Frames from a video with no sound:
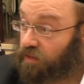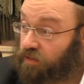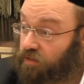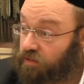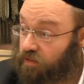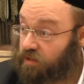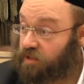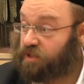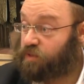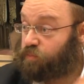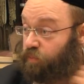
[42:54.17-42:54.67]
You
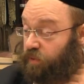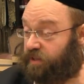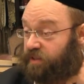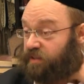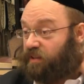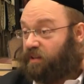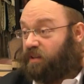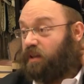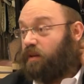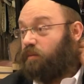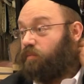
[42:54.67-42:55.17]
can split
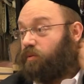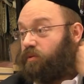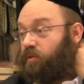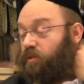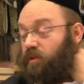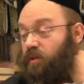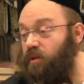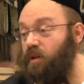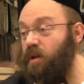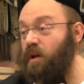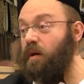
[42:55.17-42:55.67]
the kibbutz.
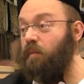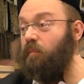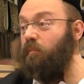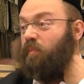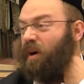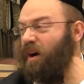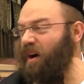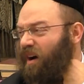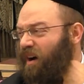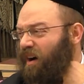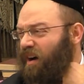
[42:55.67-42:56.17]

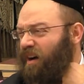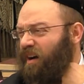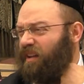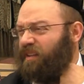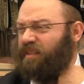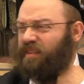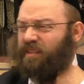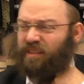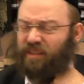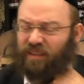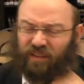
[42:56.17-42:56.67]
But,